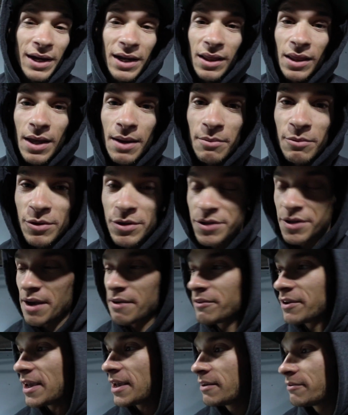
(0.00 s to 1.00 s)
got a lot more
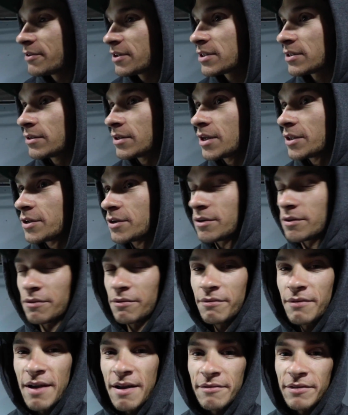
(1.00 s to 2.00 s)
driving ahead of us, another
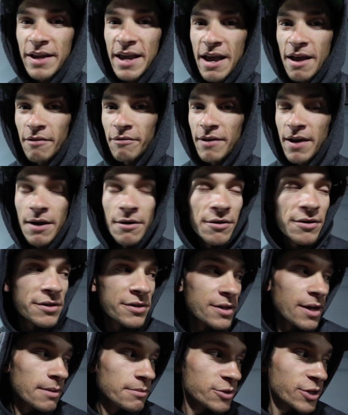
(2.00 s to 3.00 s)
5.5
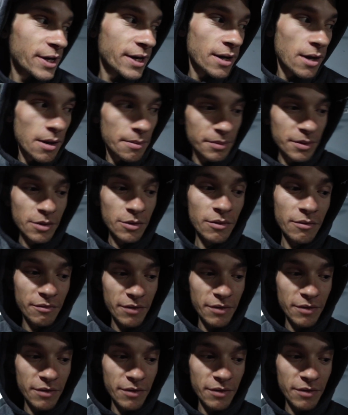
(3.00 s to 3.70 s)
hours. I'm trying to upload a